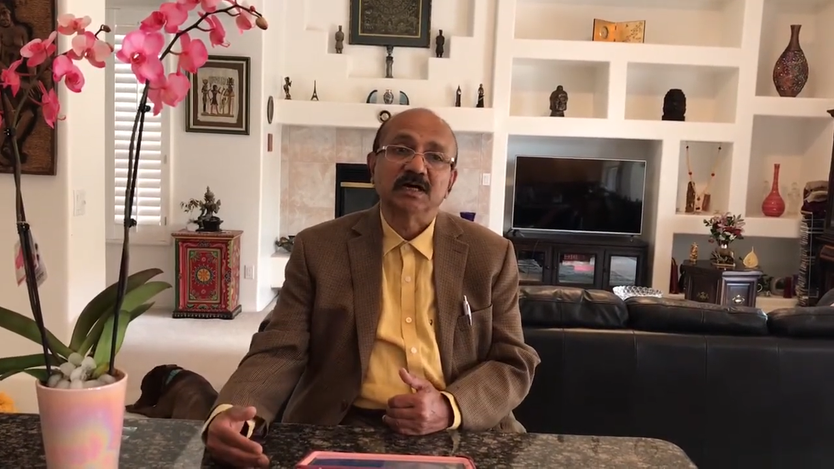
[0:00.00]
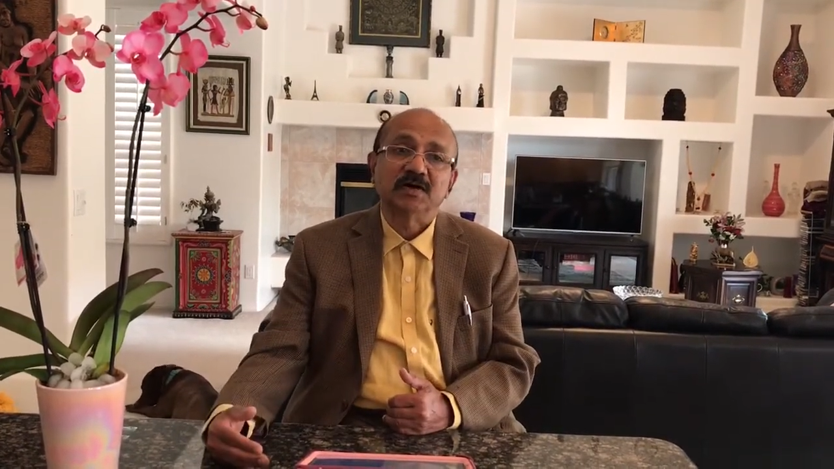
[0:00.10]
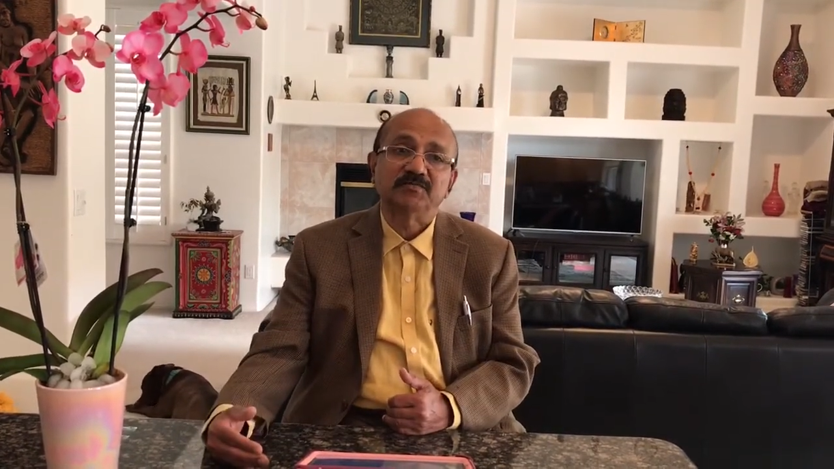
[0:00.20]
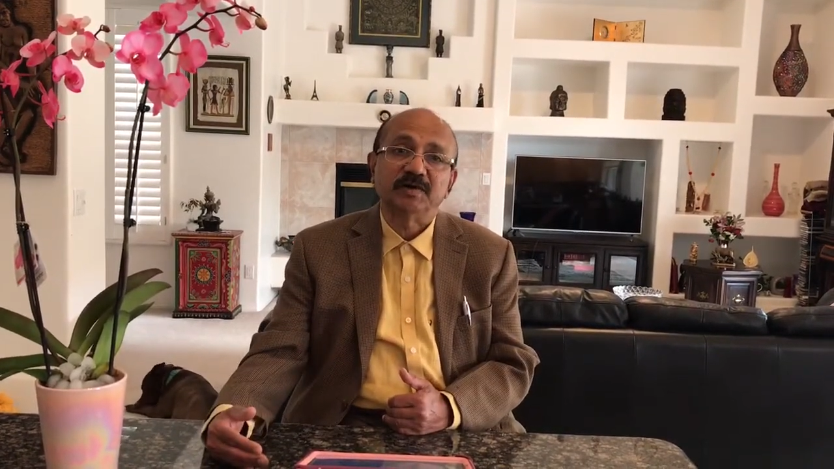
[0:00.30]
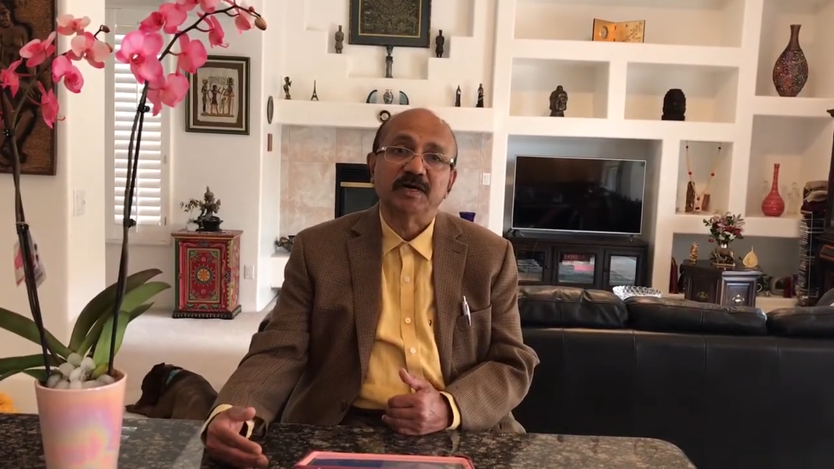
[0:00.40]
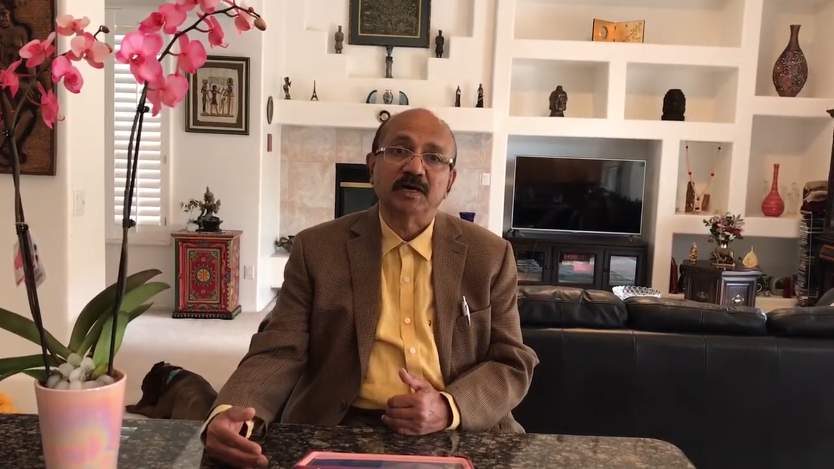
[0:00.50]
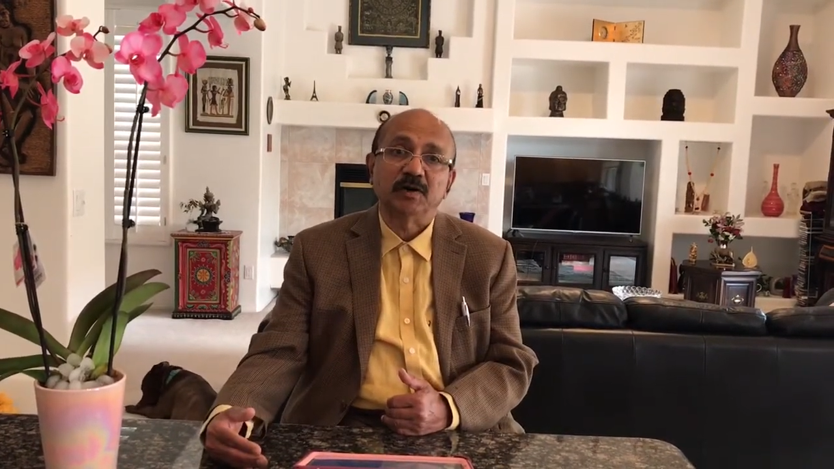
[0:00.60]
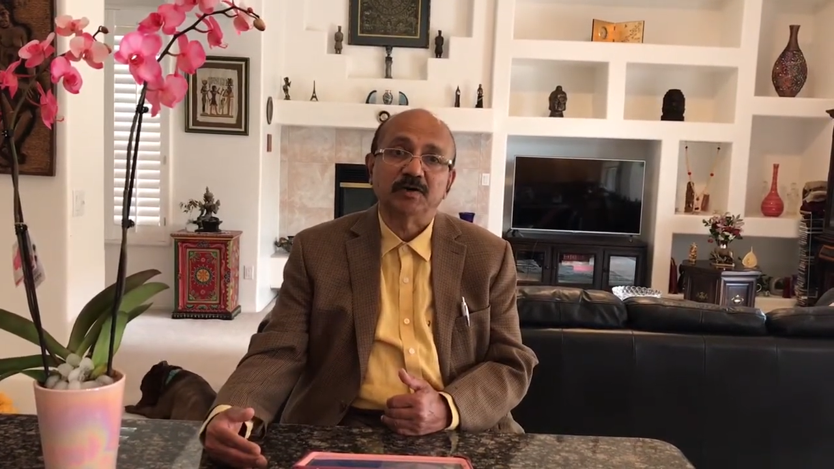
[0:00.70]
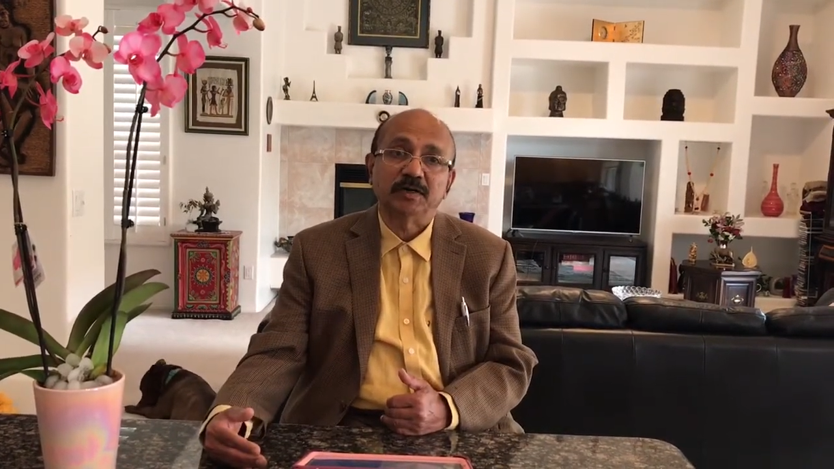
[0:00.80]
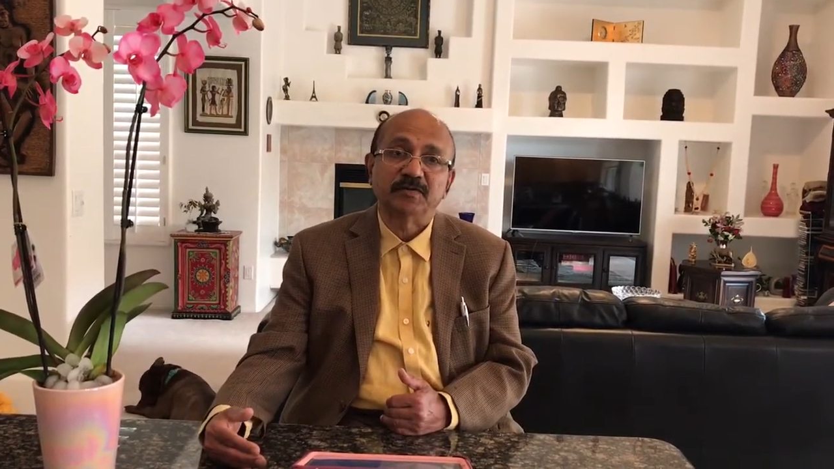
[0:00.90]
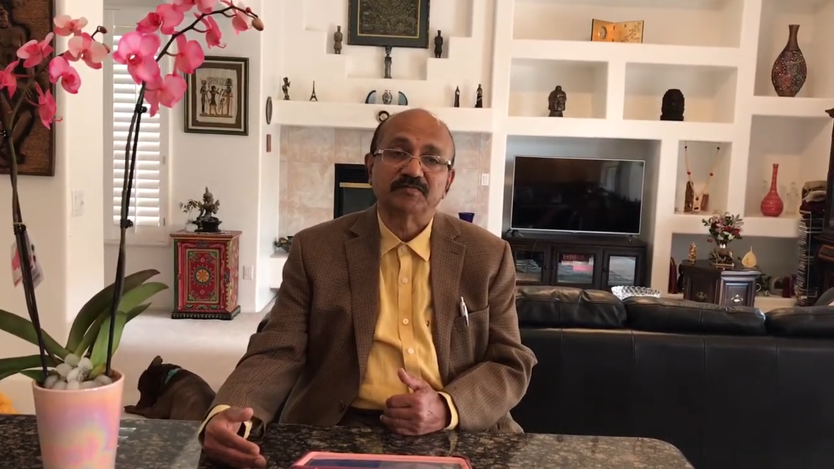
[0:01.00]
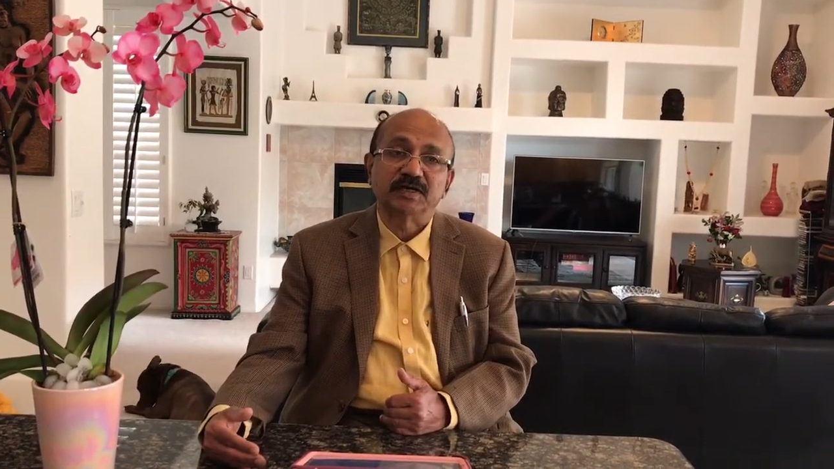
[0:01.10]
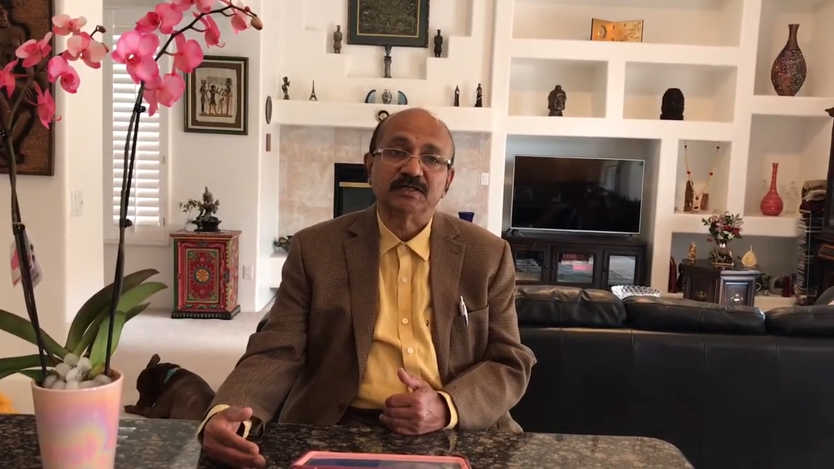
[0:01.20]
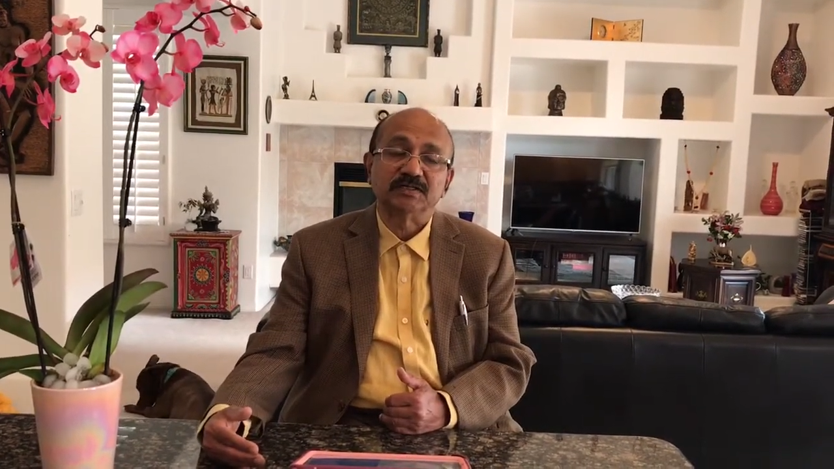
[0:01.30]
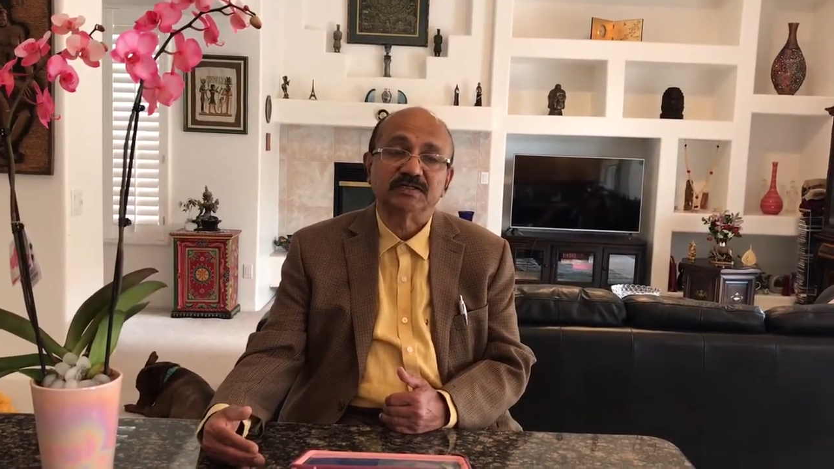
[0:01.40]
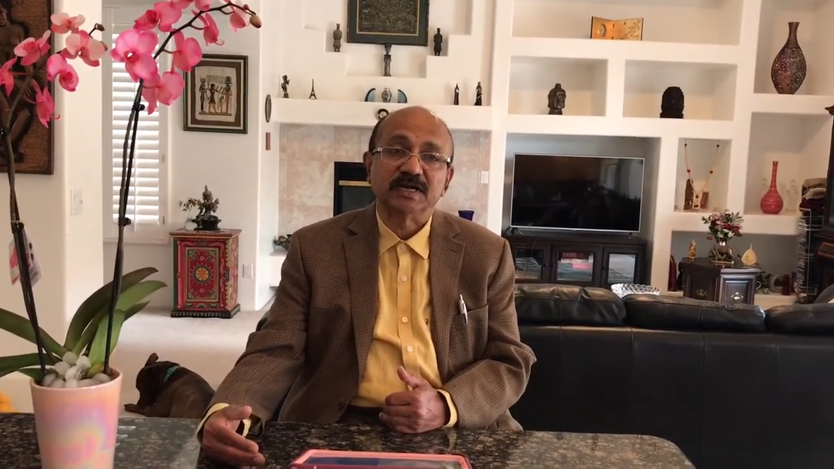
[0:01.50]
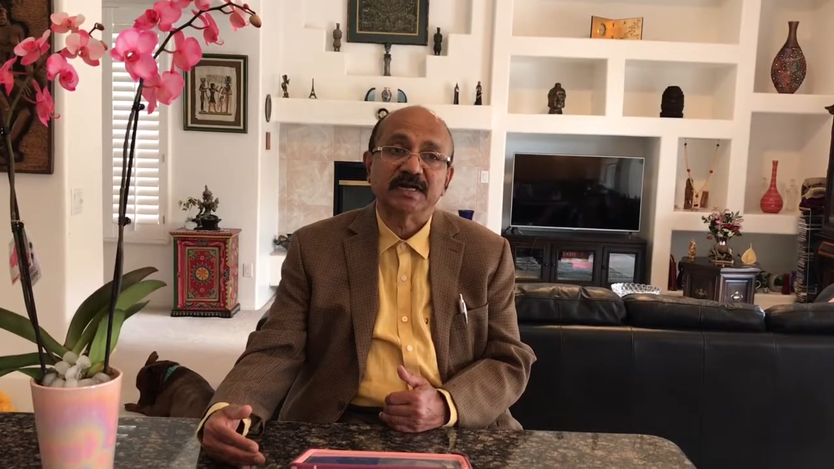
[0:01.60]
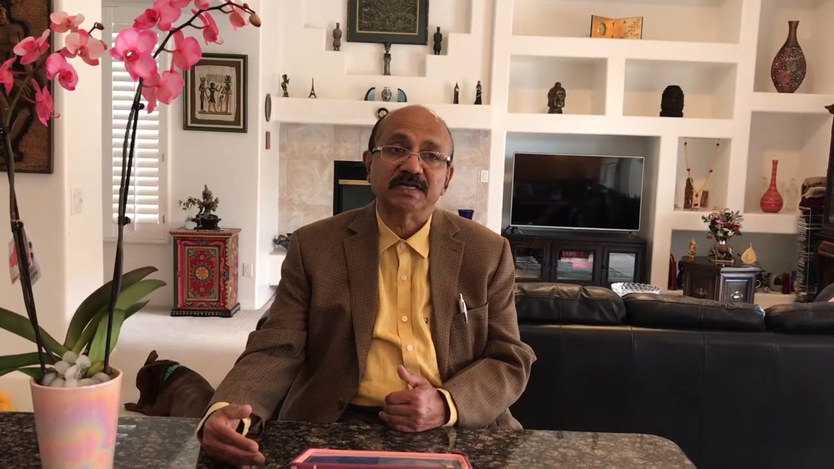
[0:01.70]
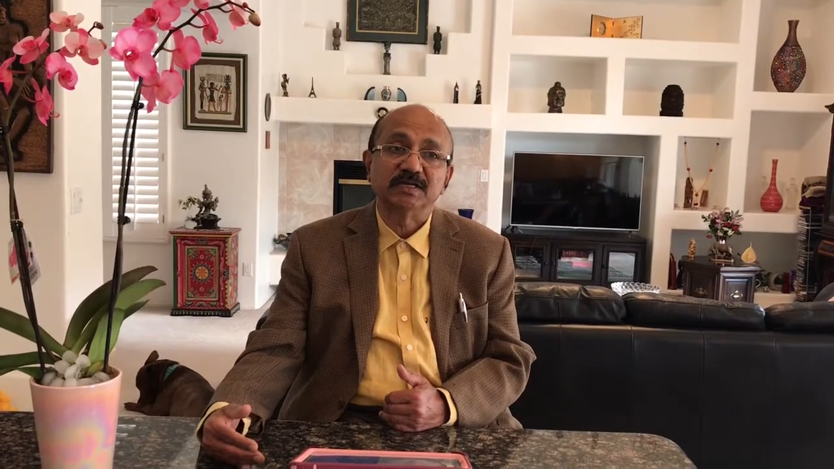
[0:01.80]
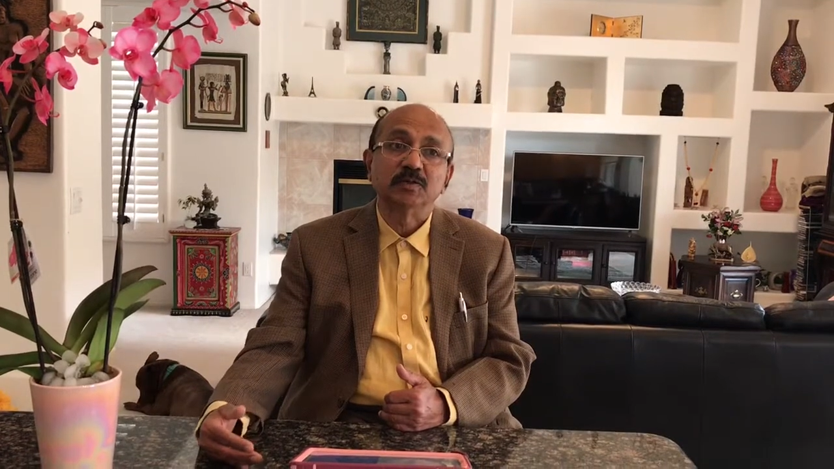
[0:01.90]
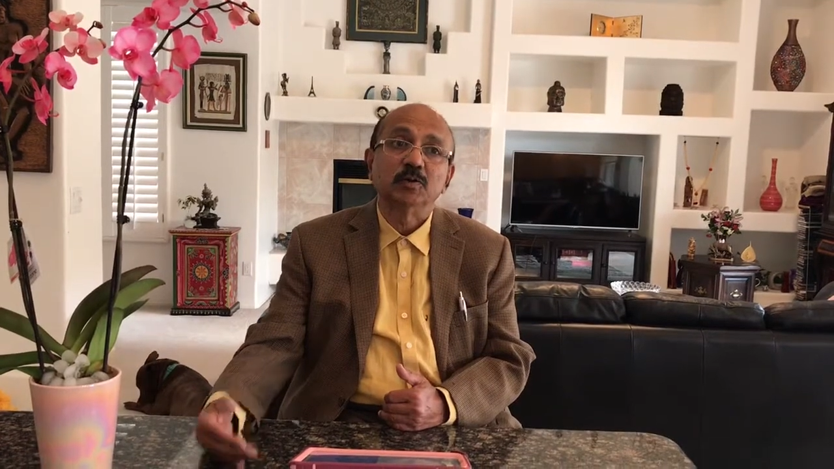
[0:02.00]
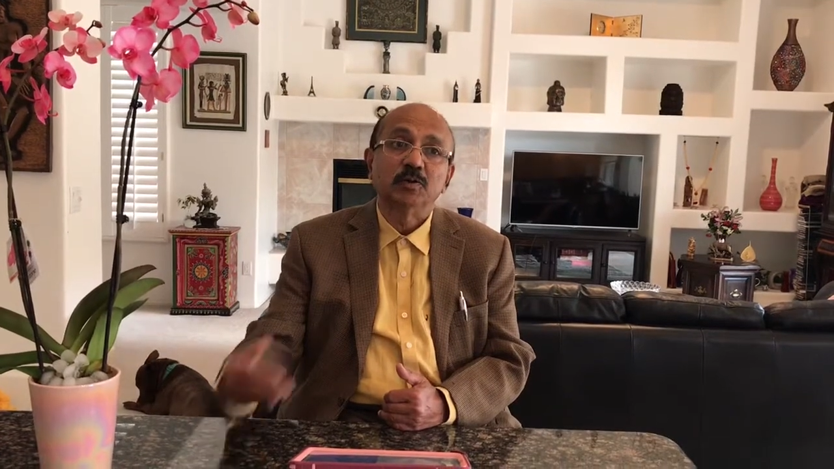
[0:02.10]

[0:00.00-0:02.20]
of the understanding,